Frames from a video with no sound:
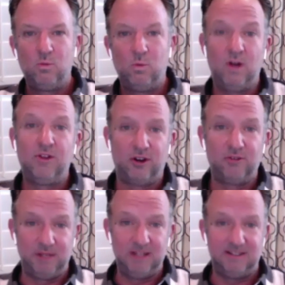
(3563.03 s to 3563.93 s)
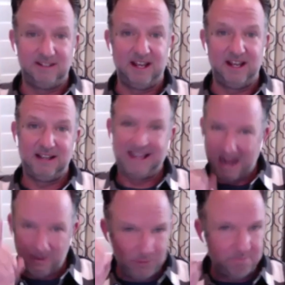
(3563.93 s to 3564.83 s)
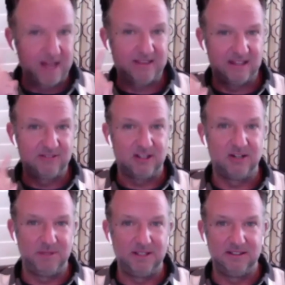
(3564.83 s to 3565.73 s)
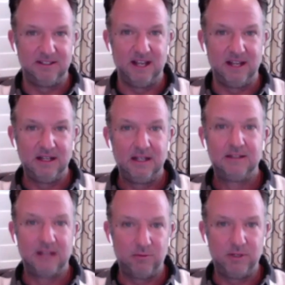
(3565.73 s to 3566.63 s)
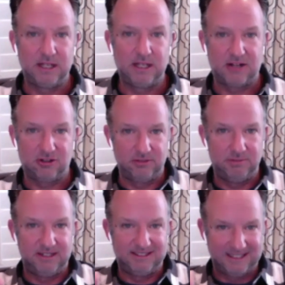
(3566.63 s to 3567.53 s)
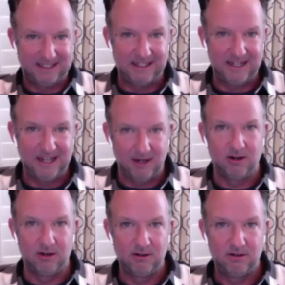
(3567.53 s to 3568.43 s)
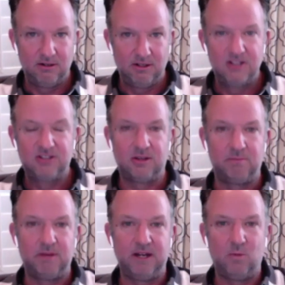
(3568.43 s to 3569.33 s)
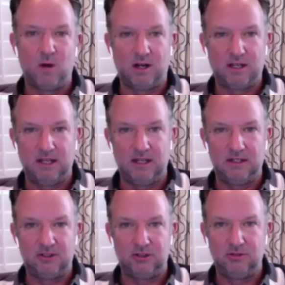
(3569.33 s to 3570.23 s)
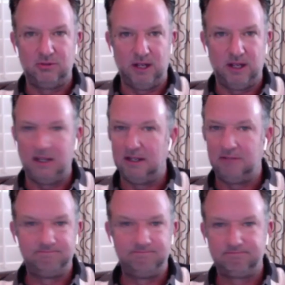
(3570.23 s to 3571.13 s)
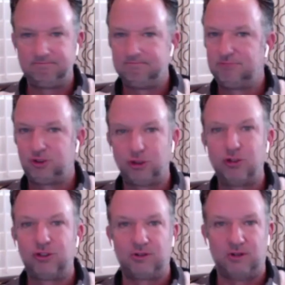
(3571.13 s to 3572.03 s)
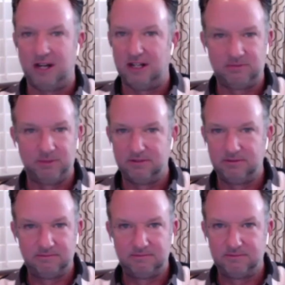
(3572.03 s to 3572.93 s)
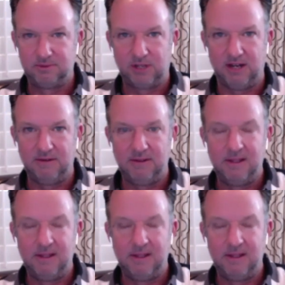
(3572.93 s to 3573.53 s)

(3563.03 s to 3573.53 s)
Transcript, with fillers: will there be the day and i would bet there's going to be the day that we can actually be sitting here somebody walk in into a surgical hospital Okay.